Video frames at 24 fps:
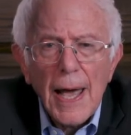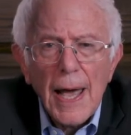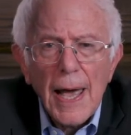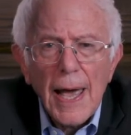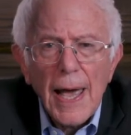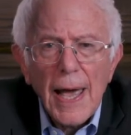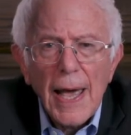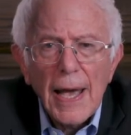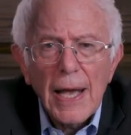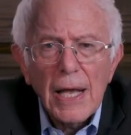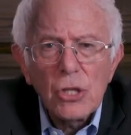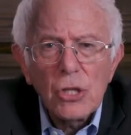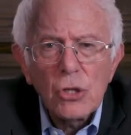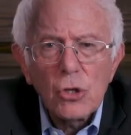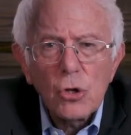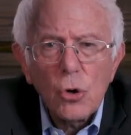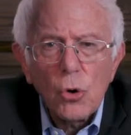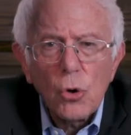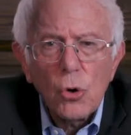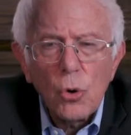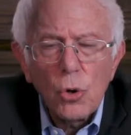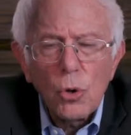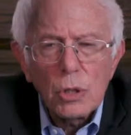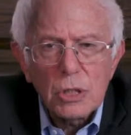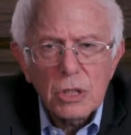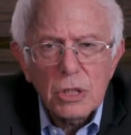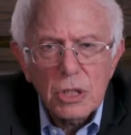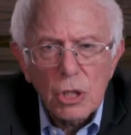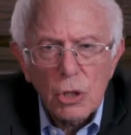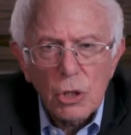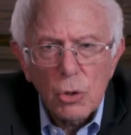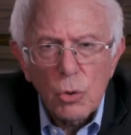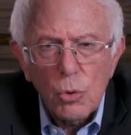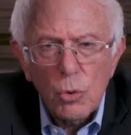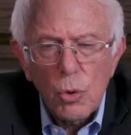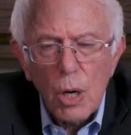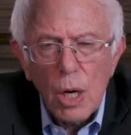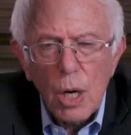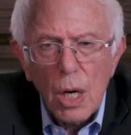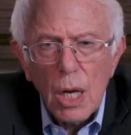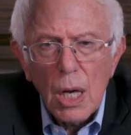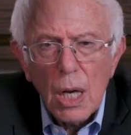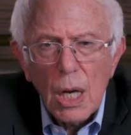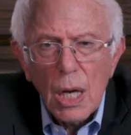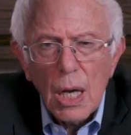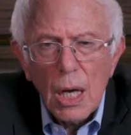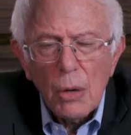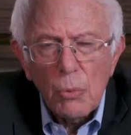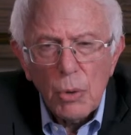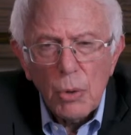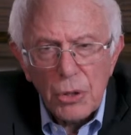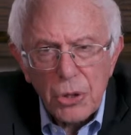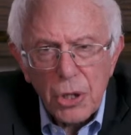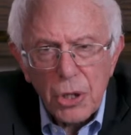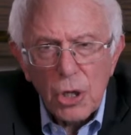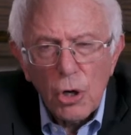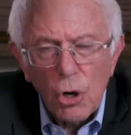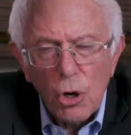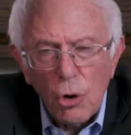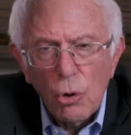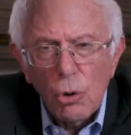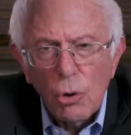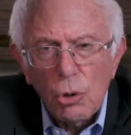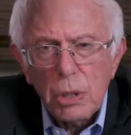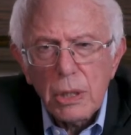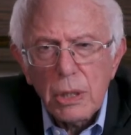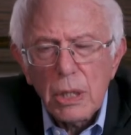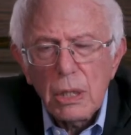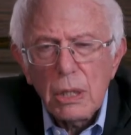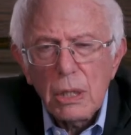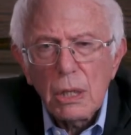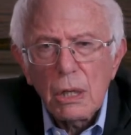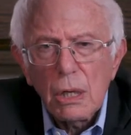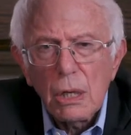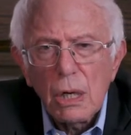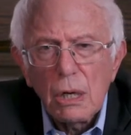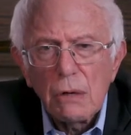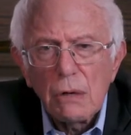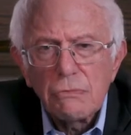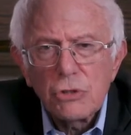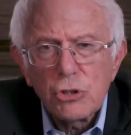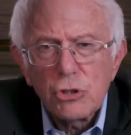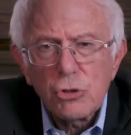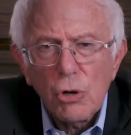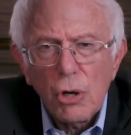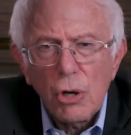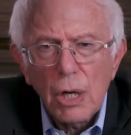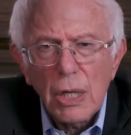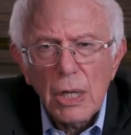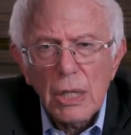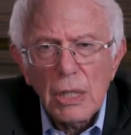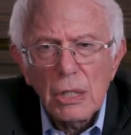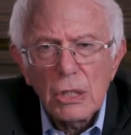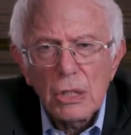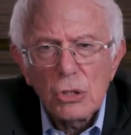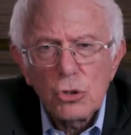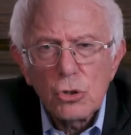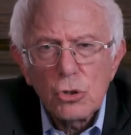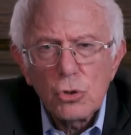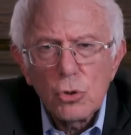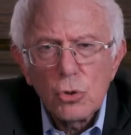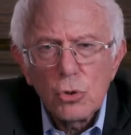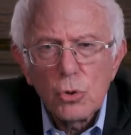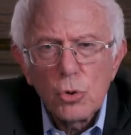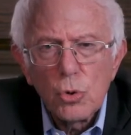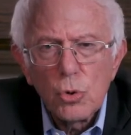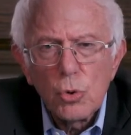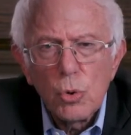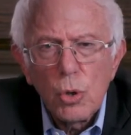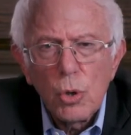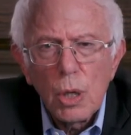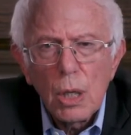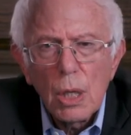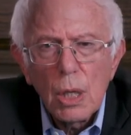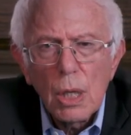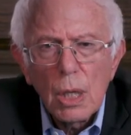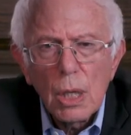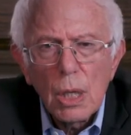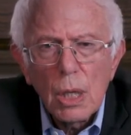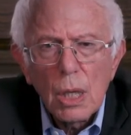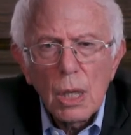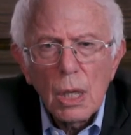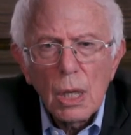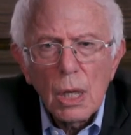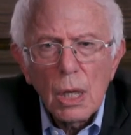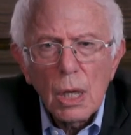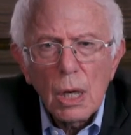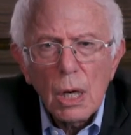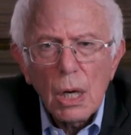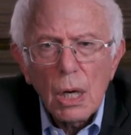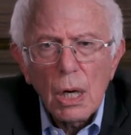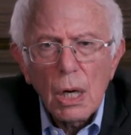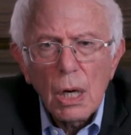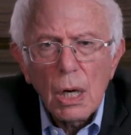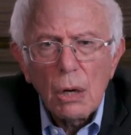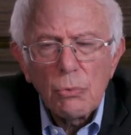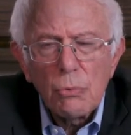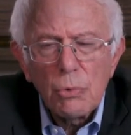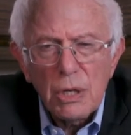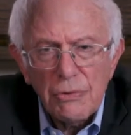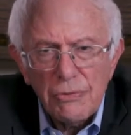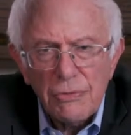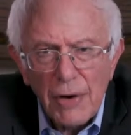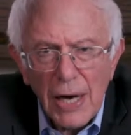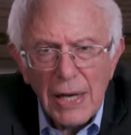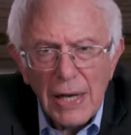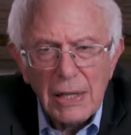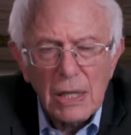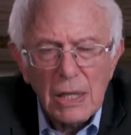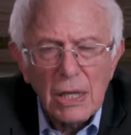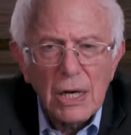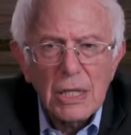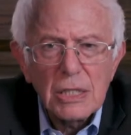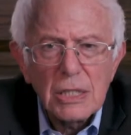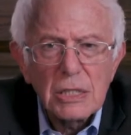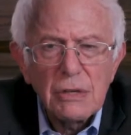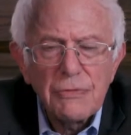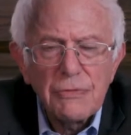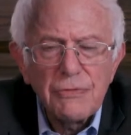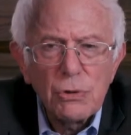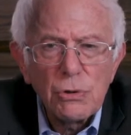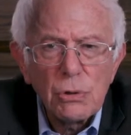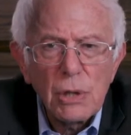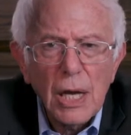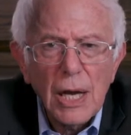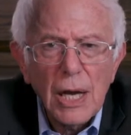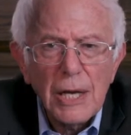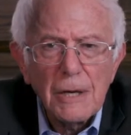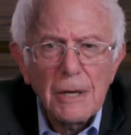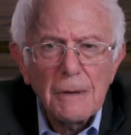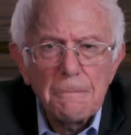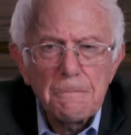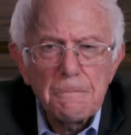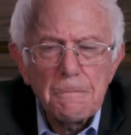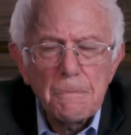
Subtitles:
And also with the goal here of trying to revitalize, if you like,